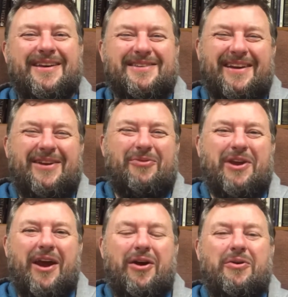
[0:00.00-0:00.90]
So here we
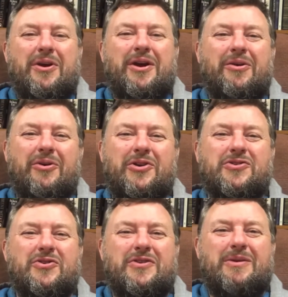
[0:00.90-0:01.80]
go. We're in
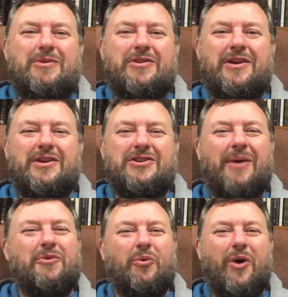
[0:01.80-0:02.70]
2 Timothy
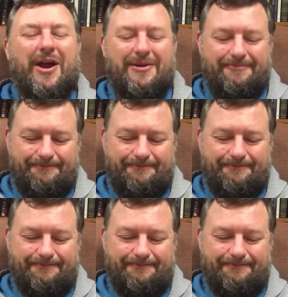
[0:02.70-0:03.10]
chapter 1.